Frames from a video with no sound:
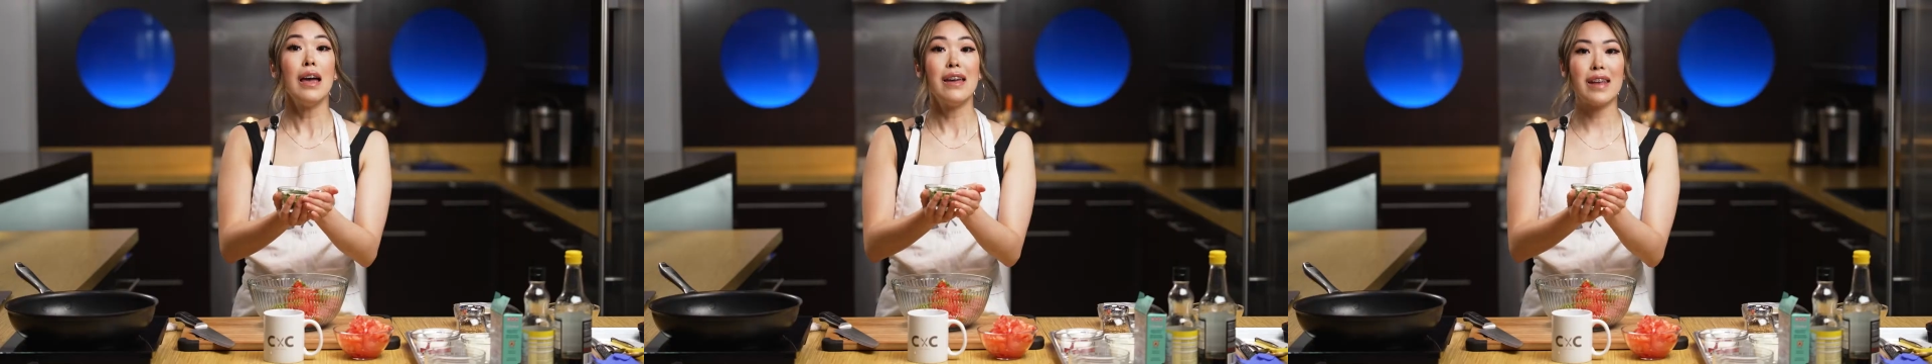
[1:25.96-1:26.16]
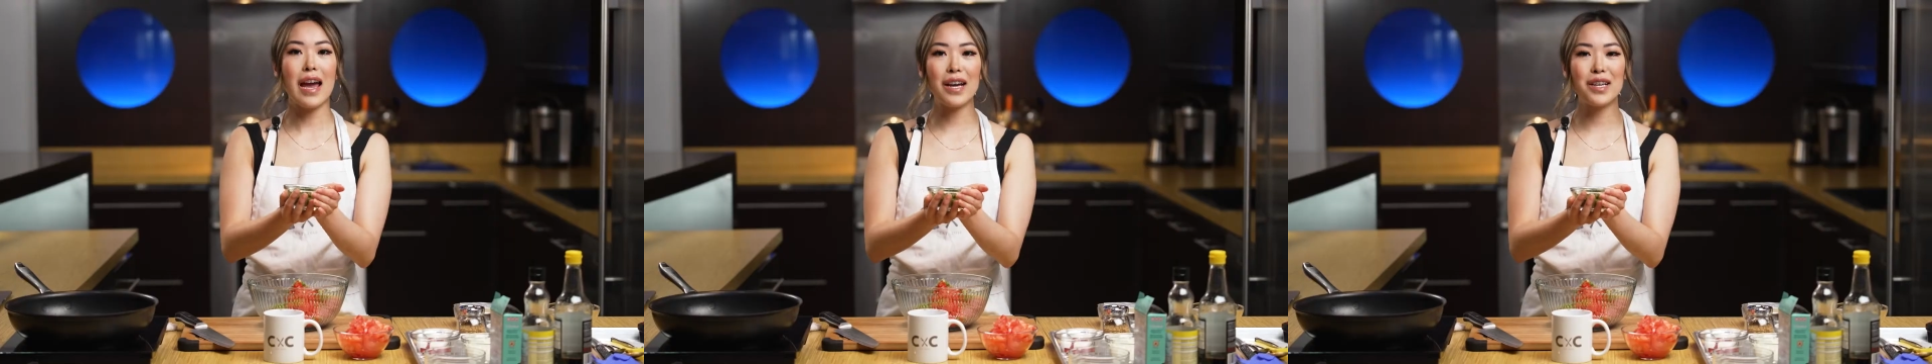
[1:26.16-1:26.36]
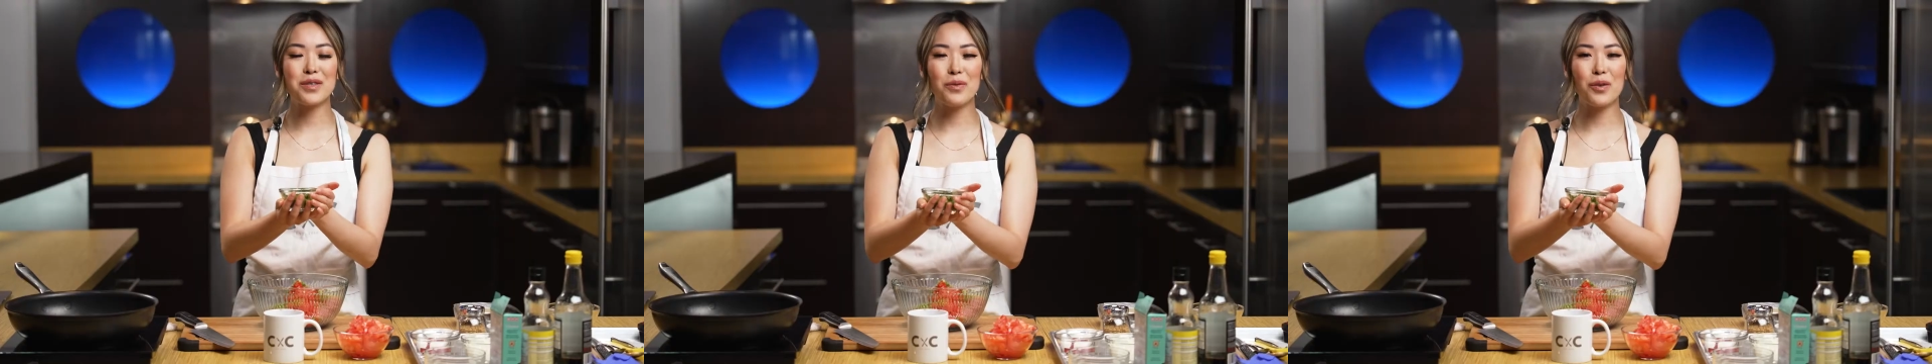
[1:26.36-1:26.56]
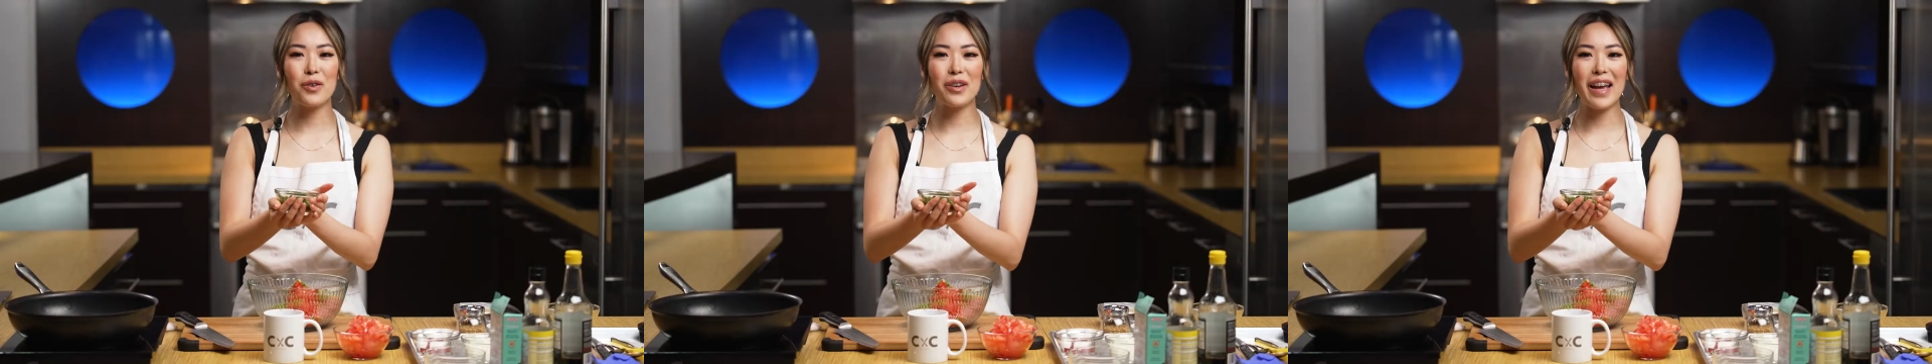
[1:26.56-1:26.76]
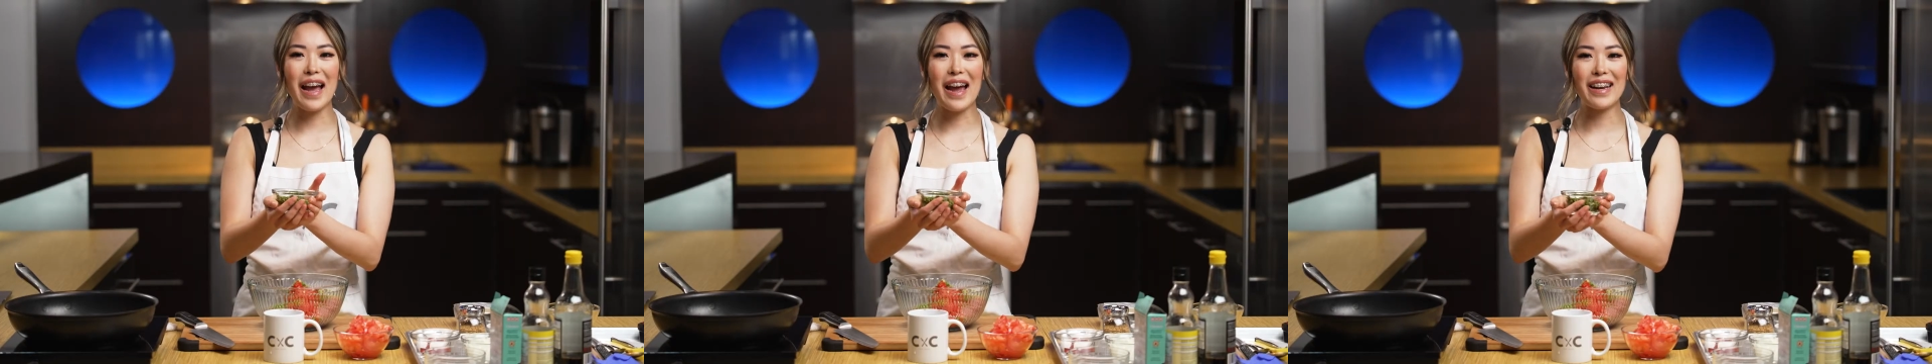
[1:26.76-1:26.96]
Next, we're going
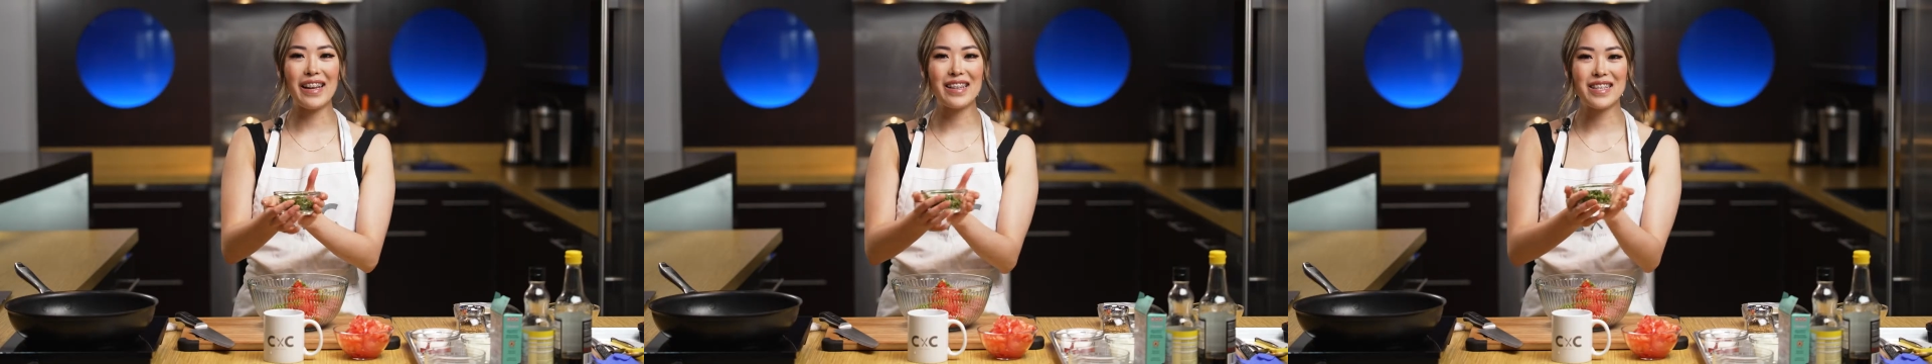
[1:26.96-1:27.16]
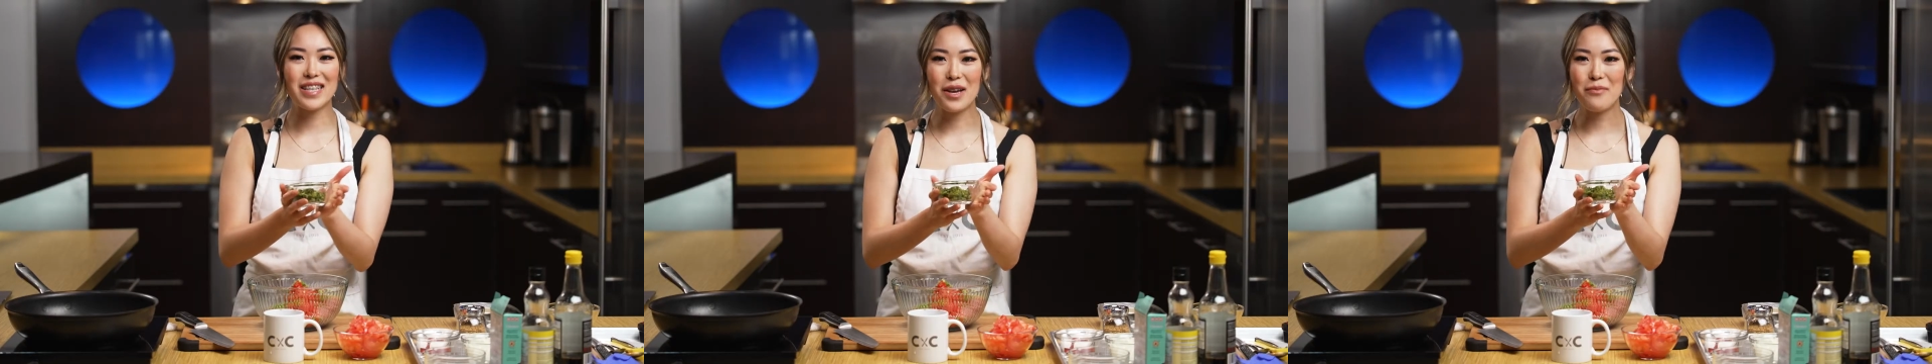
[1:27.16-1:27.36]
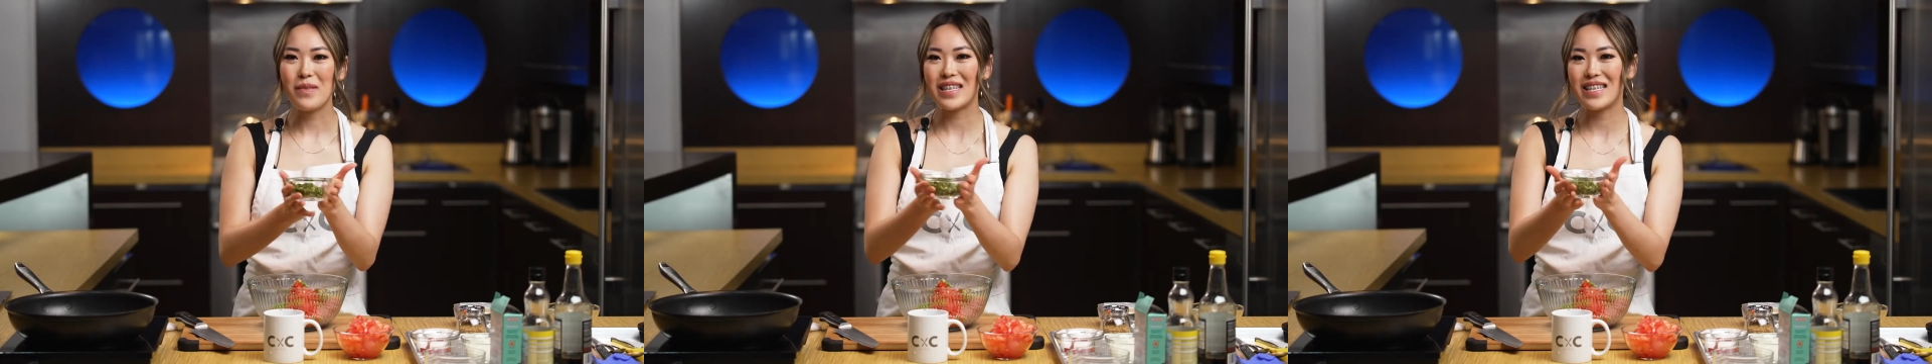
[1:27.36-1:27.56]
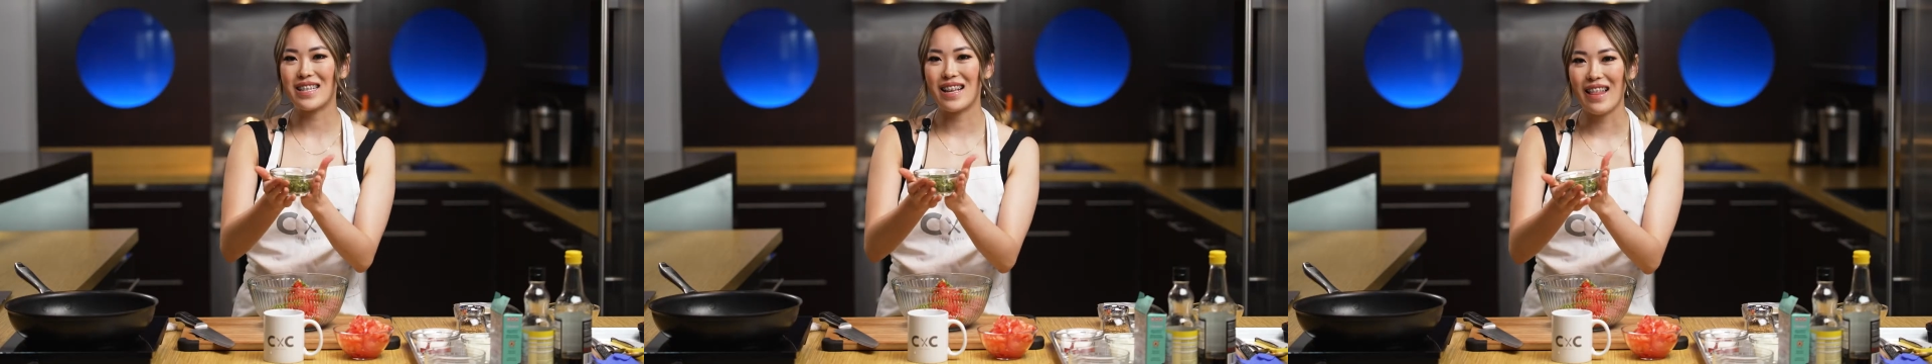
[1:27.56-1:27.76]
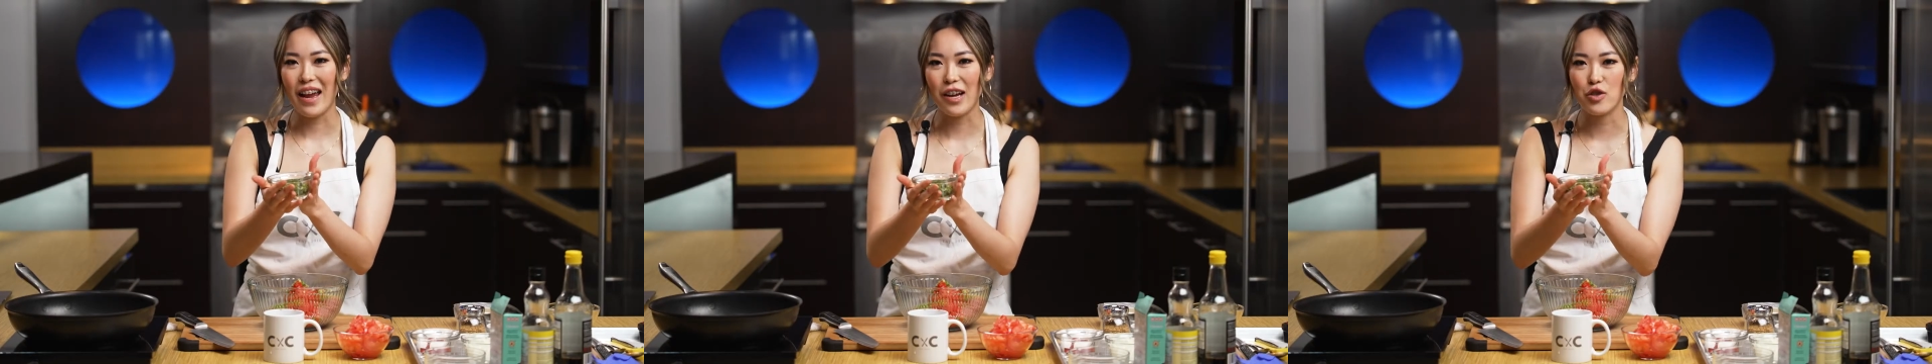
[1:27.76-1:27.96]
to add in some
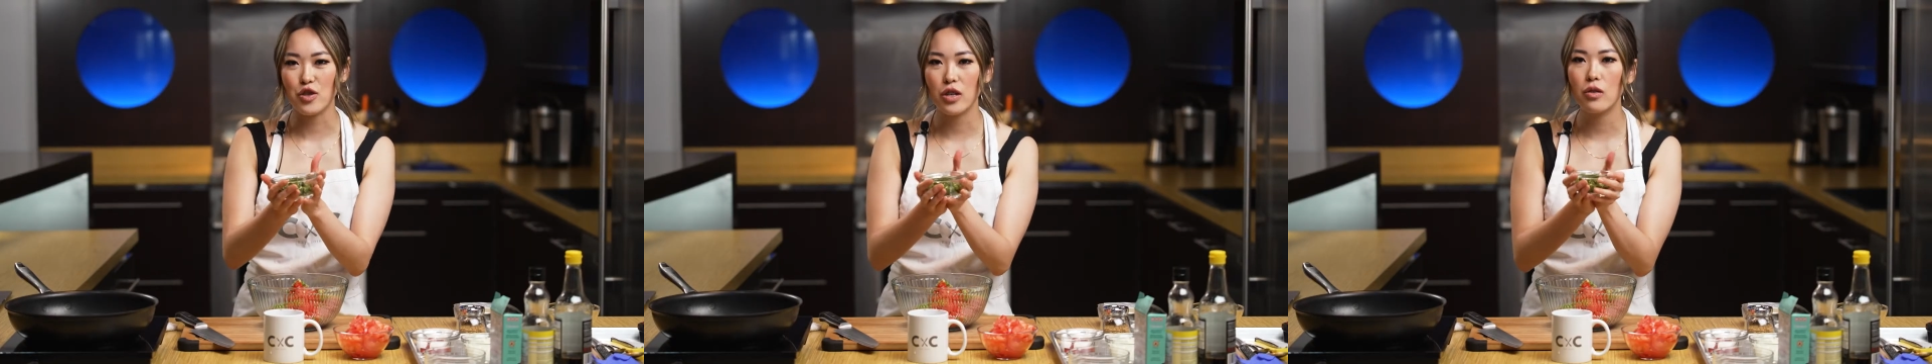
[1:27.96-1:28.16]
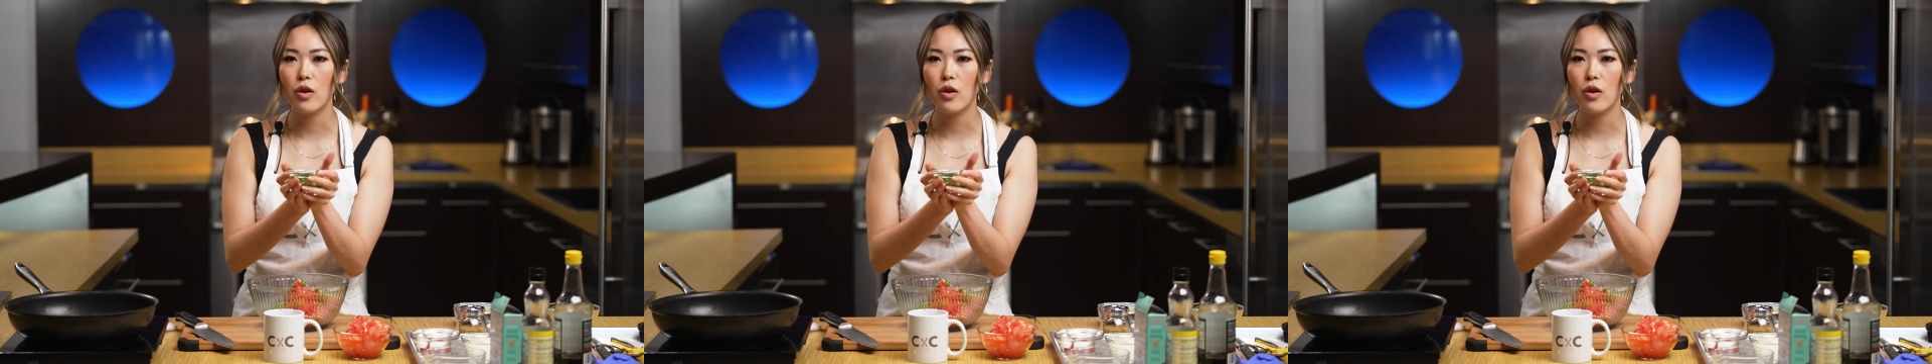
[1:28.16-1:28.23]
cilantro.